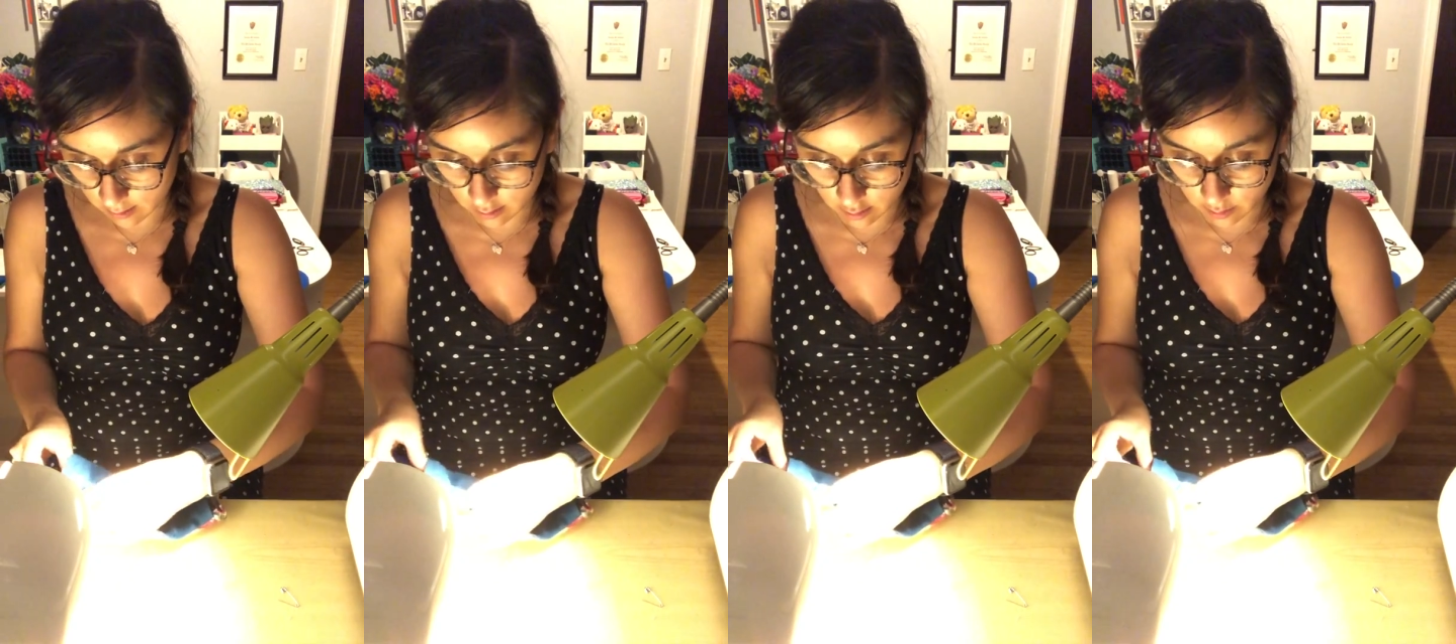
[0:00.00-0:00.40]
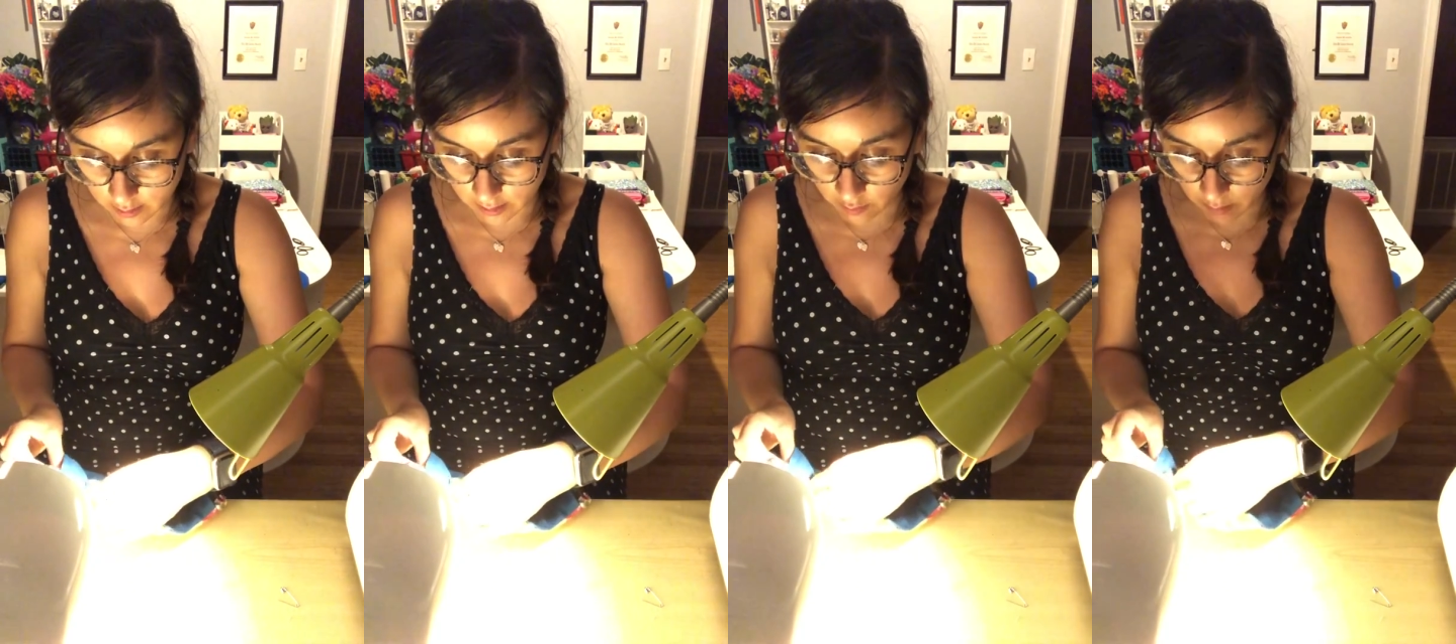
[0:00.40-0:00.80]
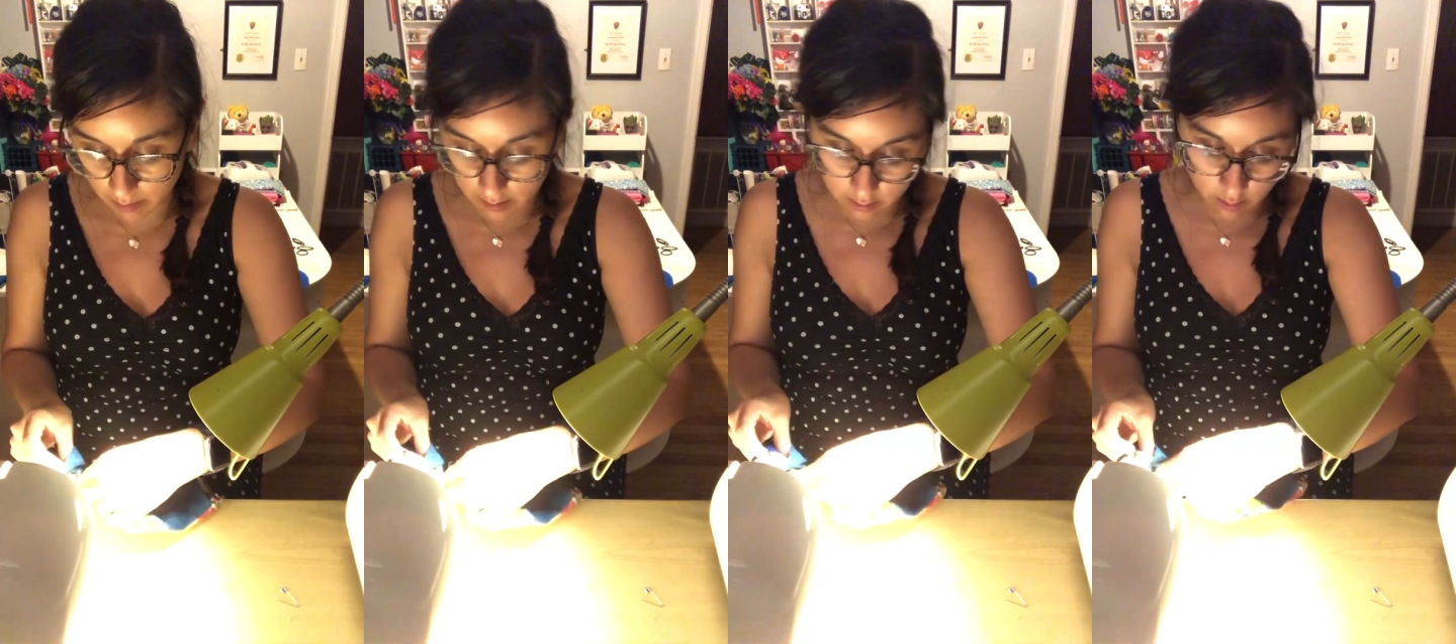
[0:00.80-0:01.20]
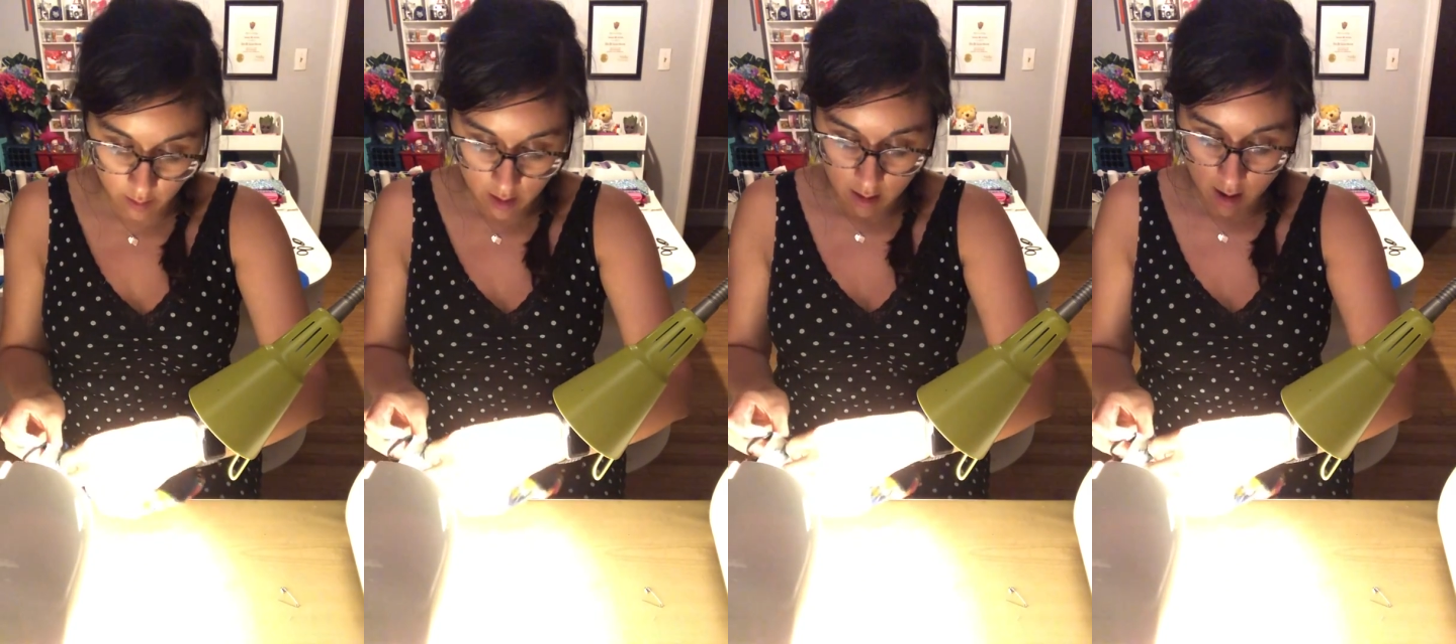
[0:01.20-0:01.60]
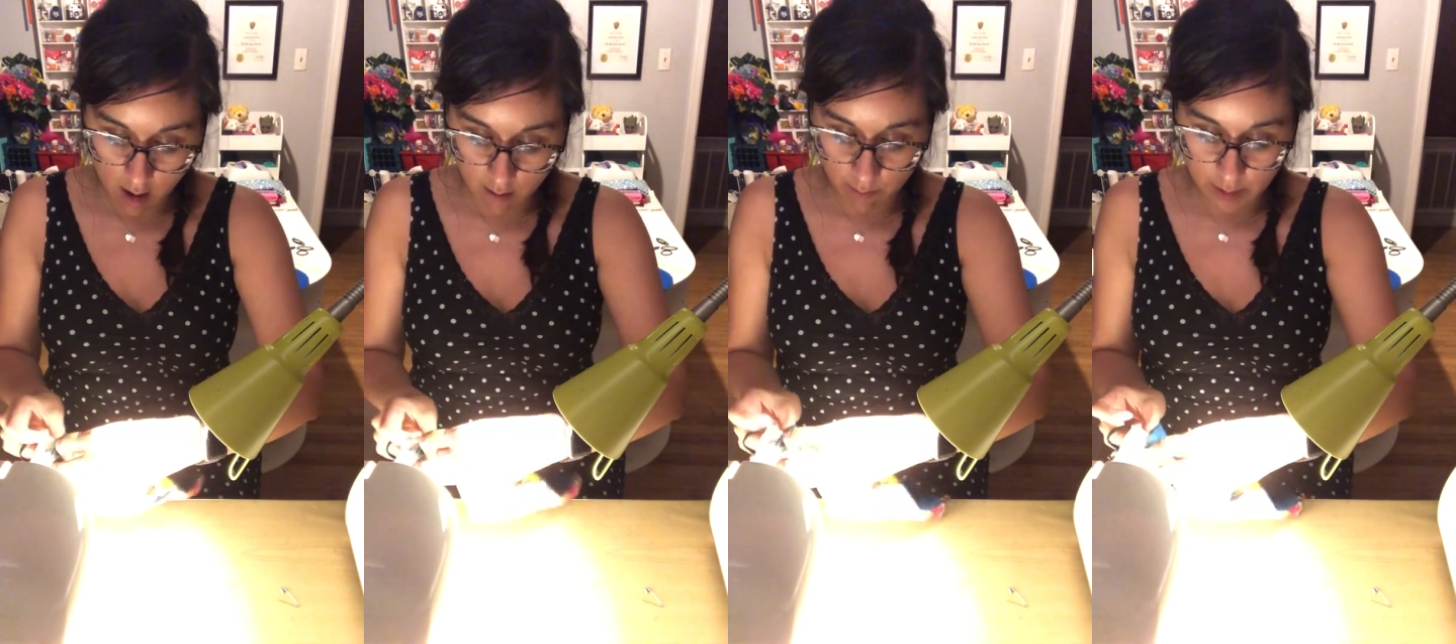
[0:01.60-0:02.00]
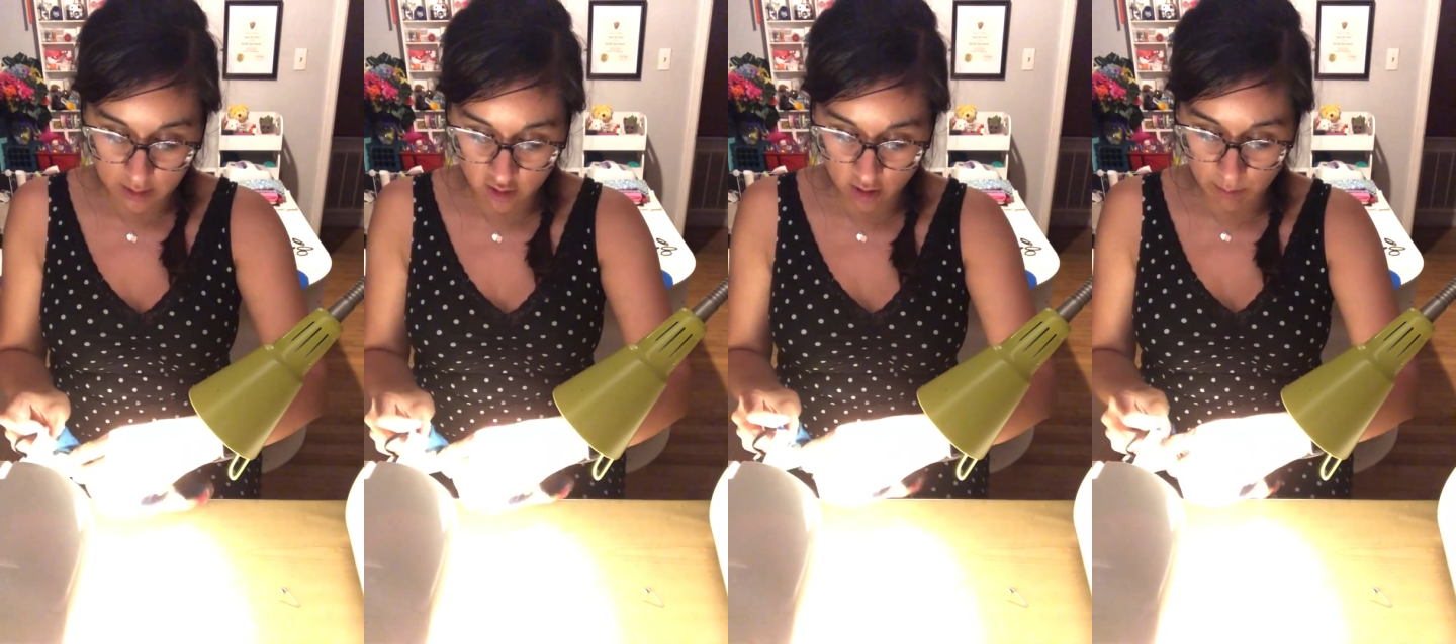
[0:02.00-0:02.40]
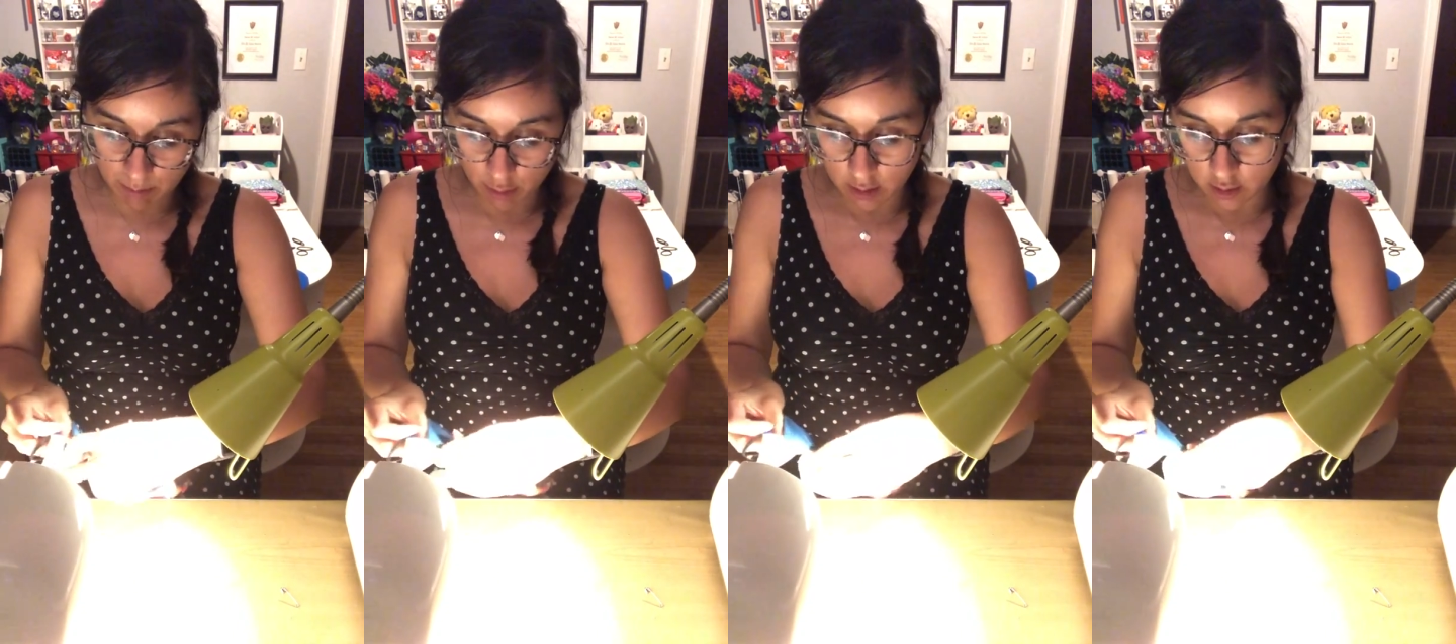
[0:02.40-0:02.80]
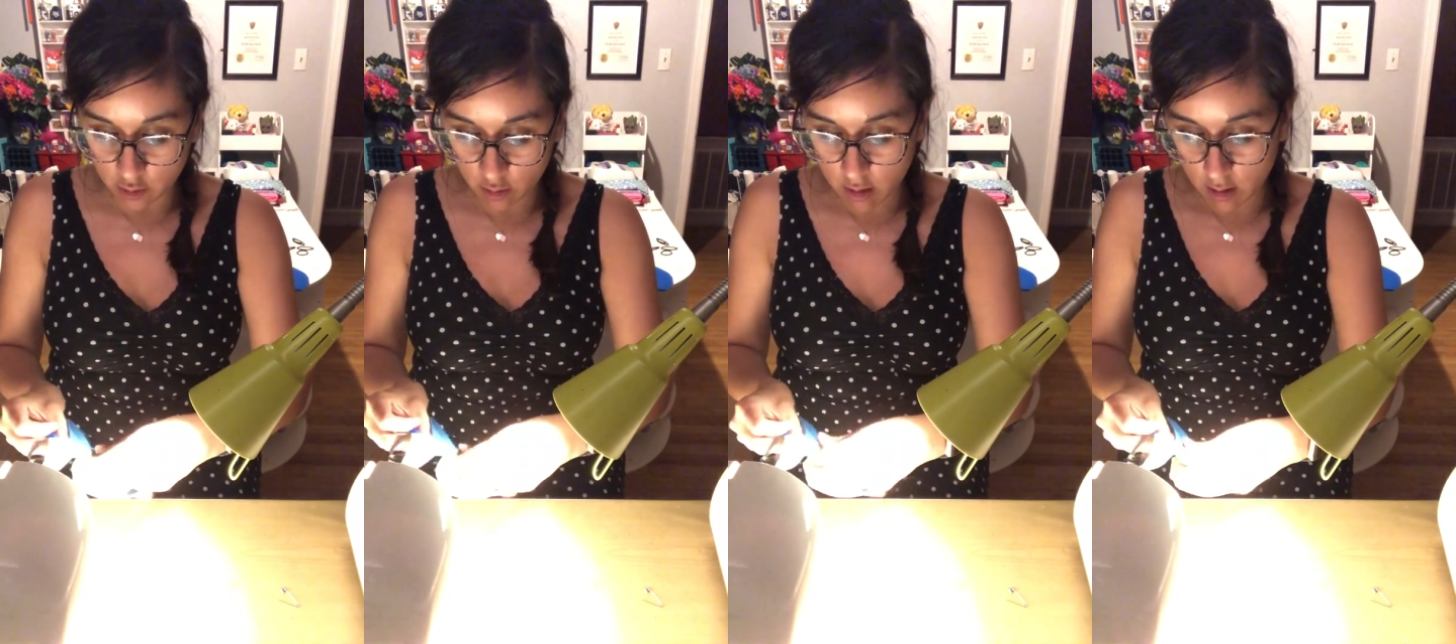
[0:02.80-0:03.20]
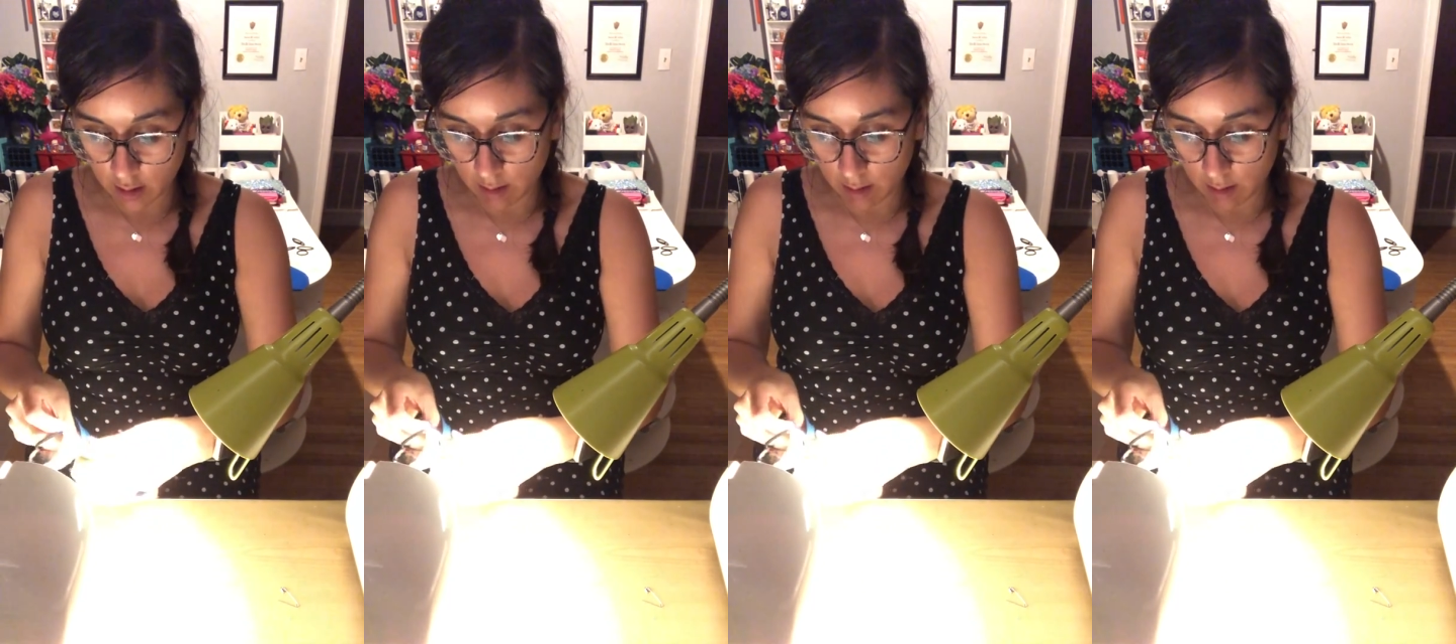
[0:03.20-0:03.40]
there's nowhere to safety pin it to. But it should be pretty strong.